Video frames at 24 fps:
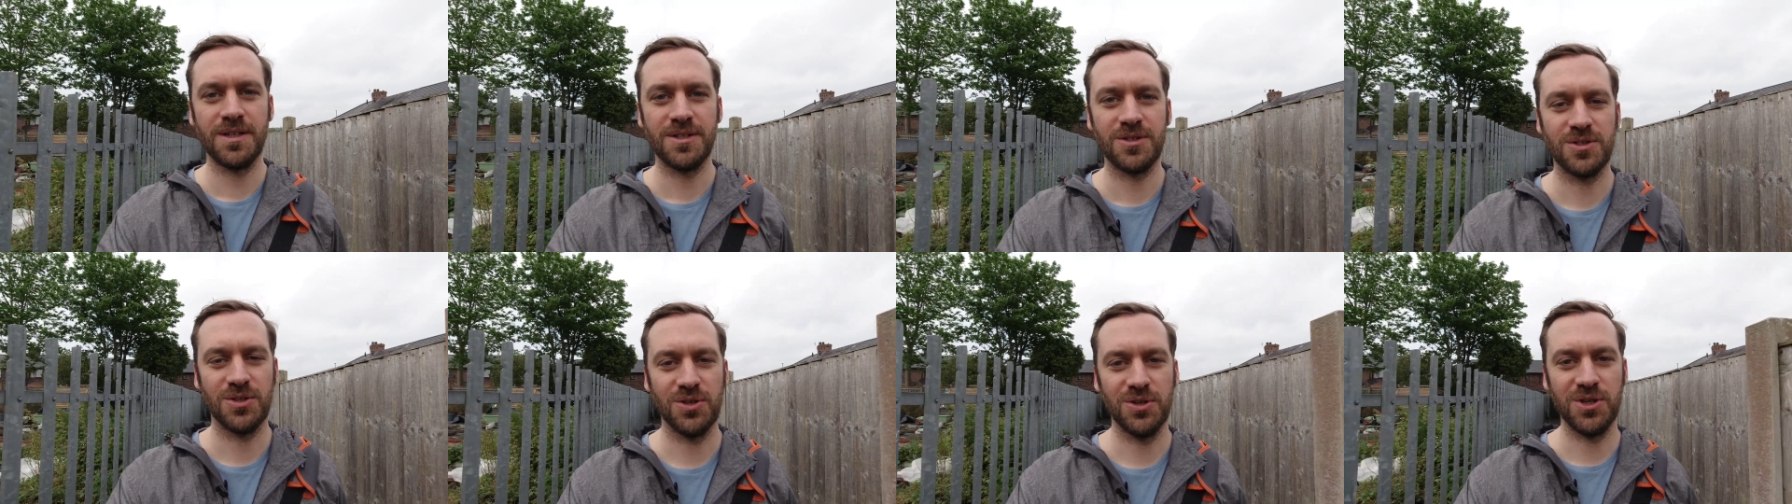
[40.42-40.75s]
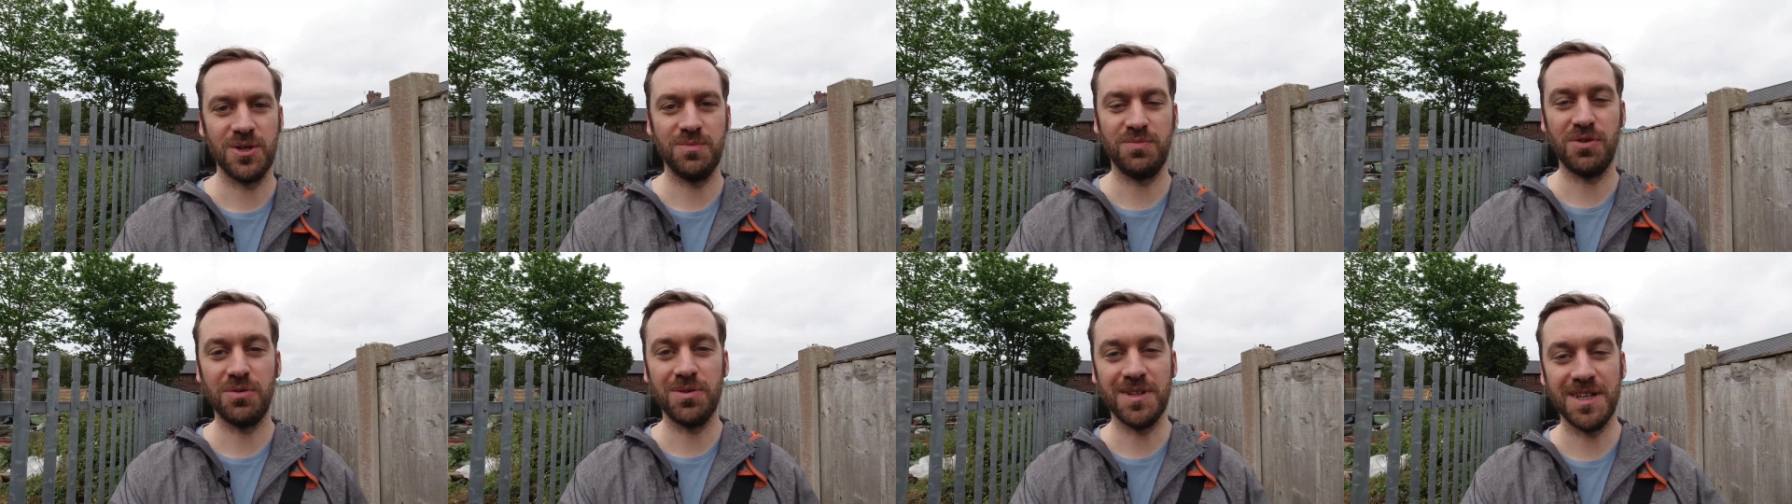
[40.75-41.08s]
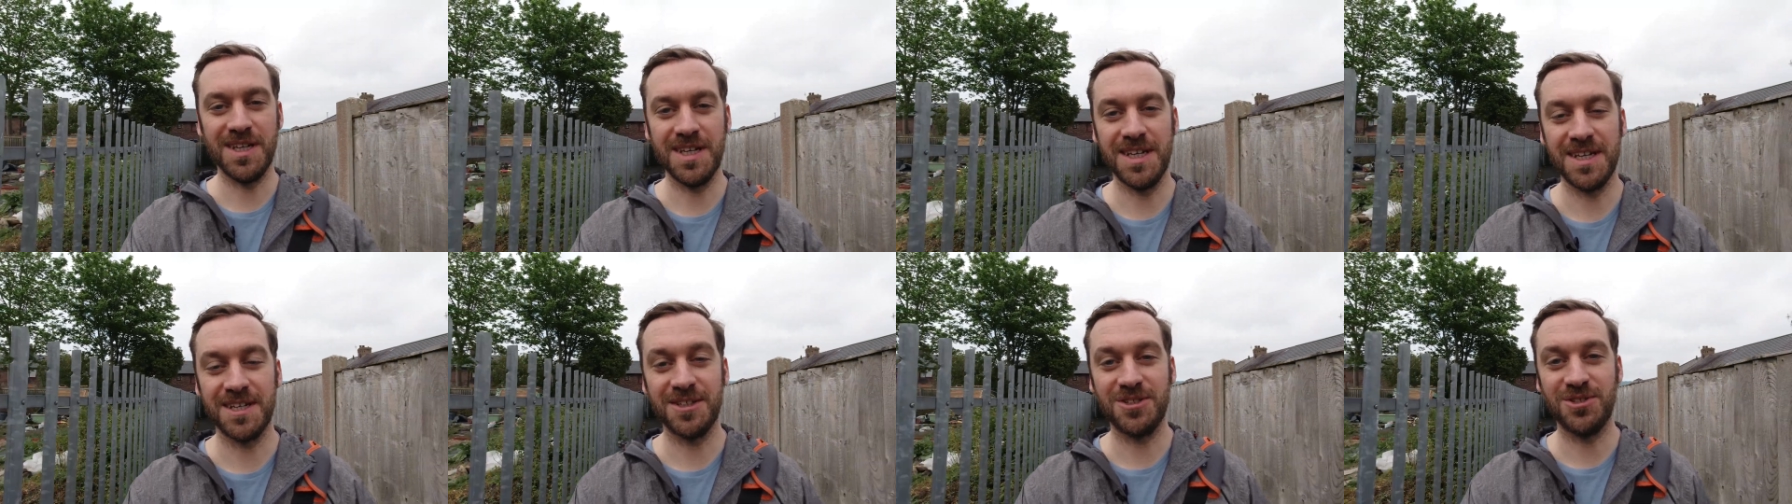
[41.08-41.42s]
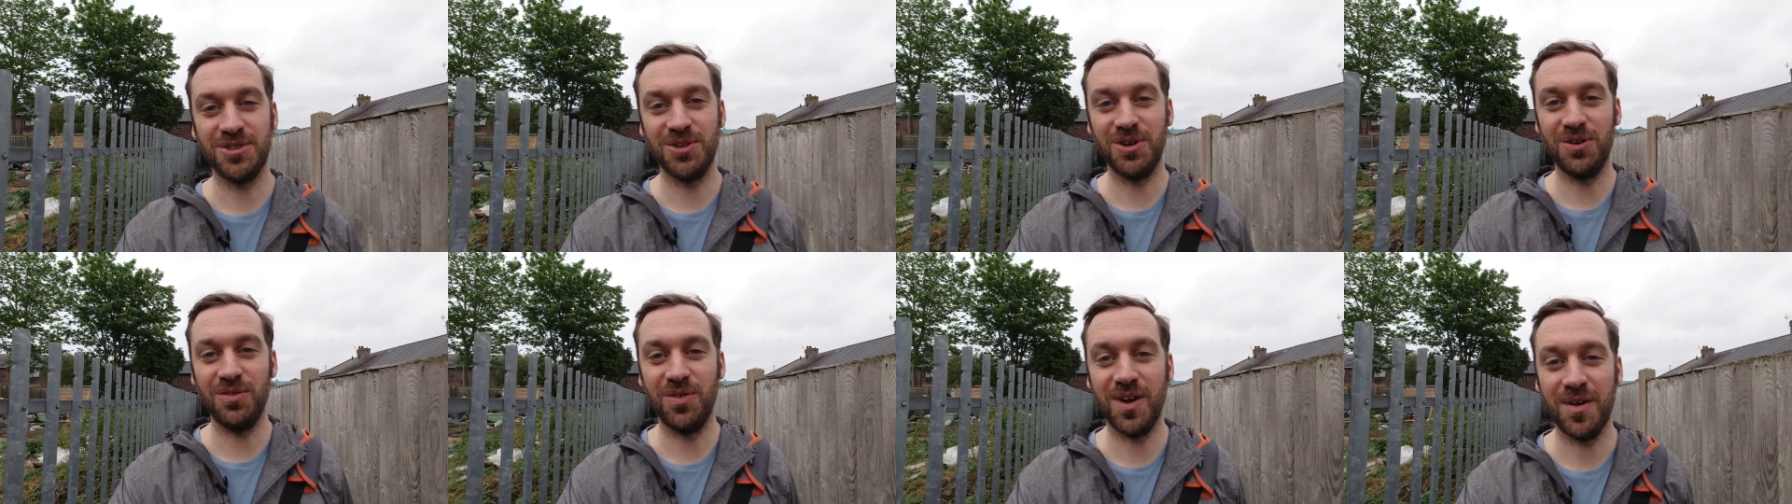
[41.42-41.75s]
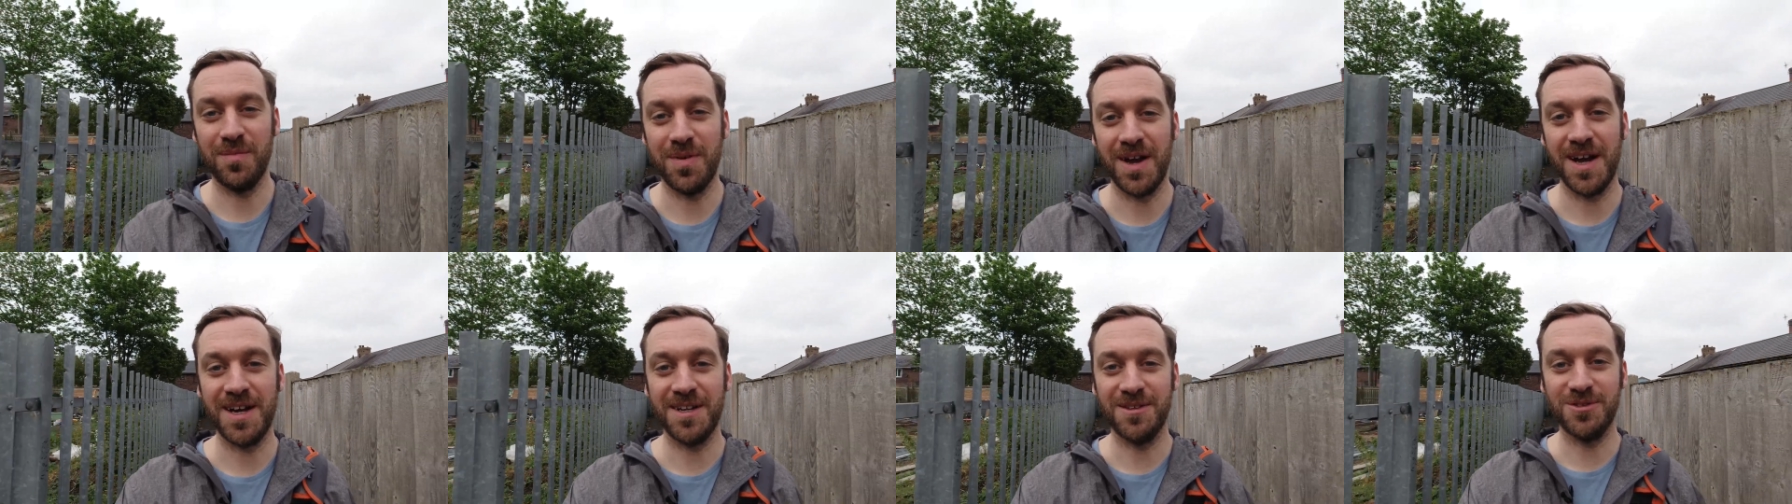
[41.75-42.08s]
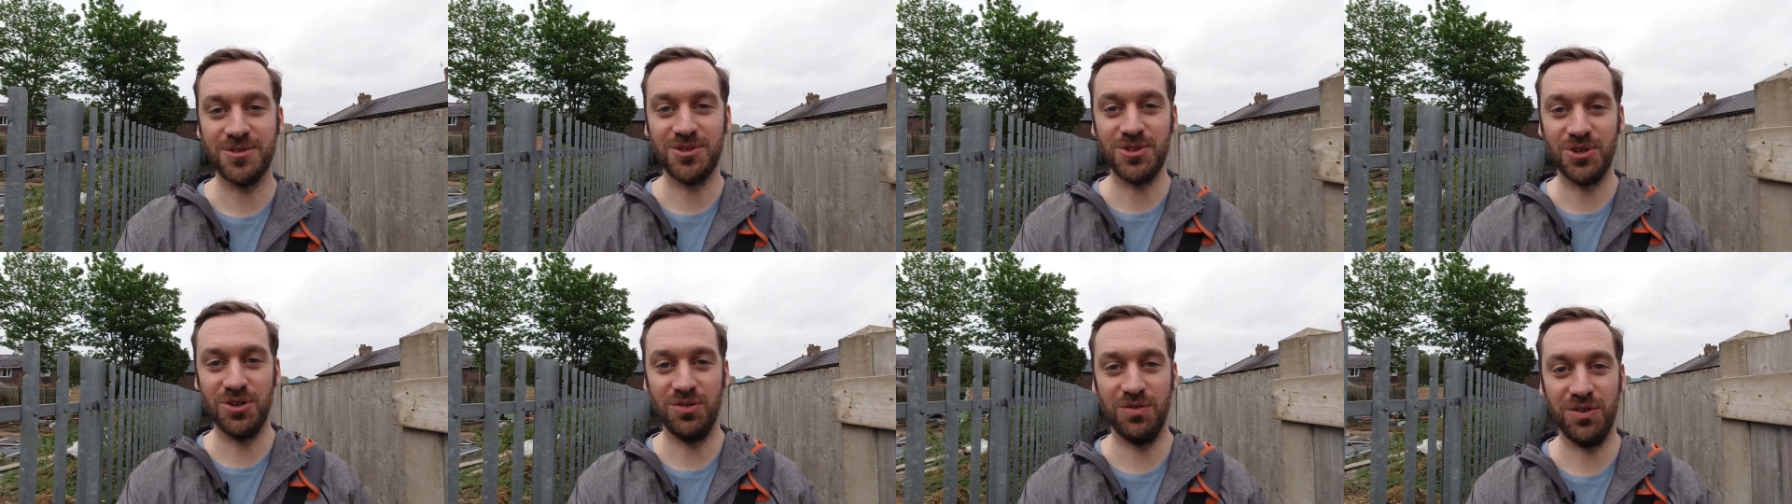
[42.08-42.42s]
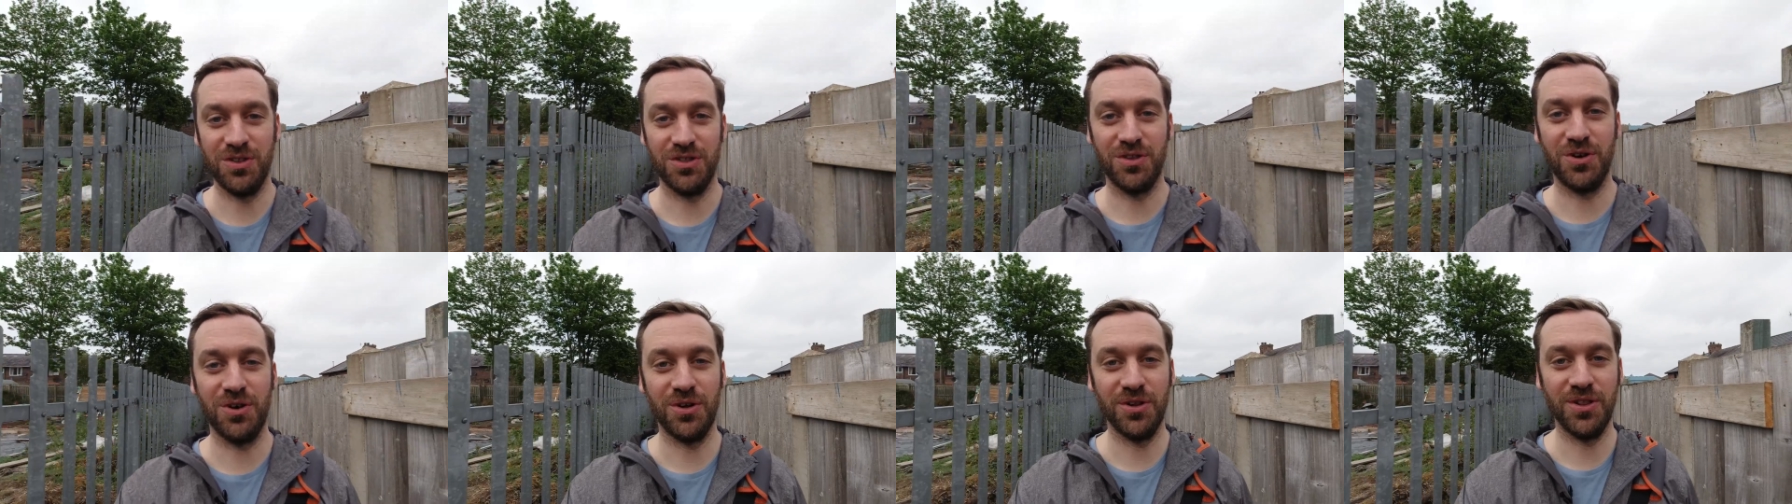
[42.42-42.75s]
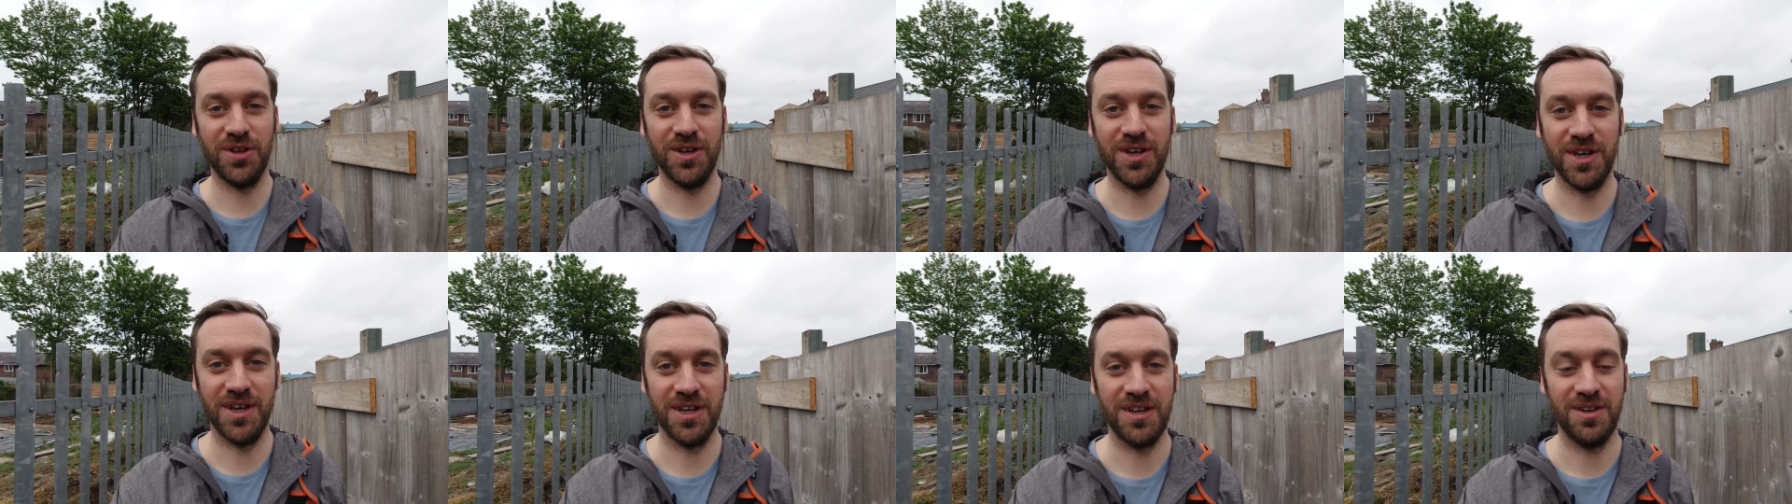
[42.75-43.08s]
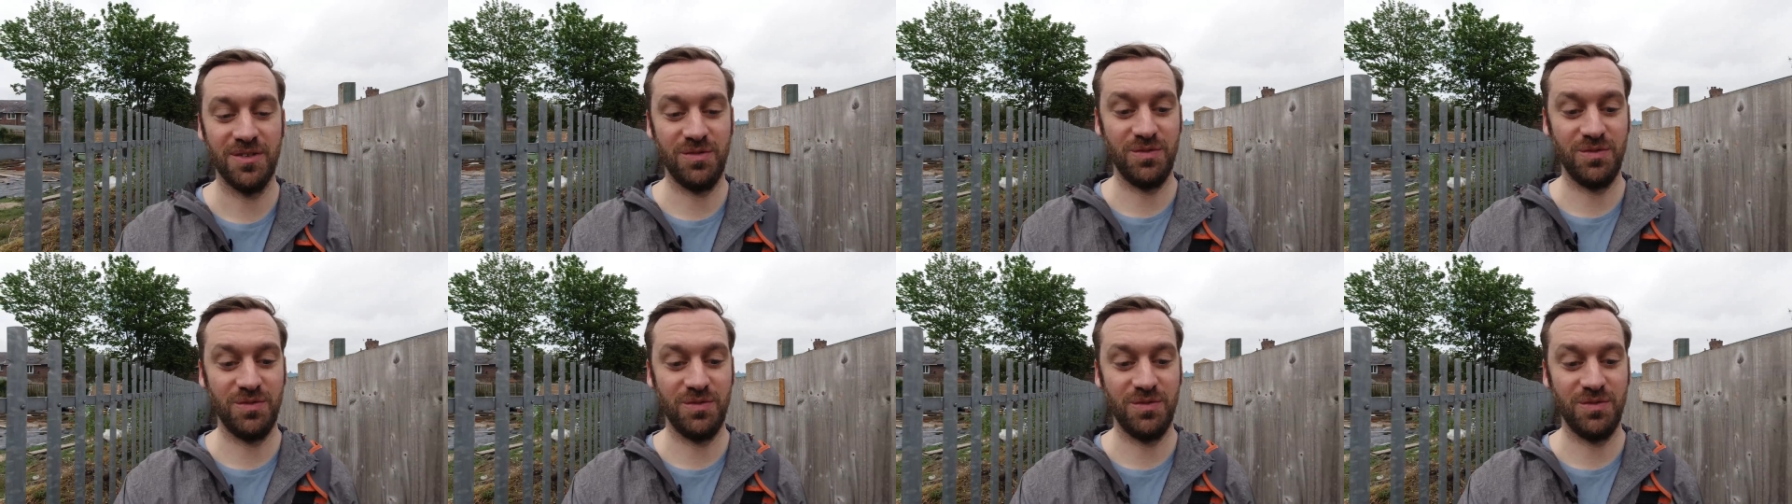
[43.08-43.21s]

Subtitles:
So you're probably eager to know where I'm heading to with all the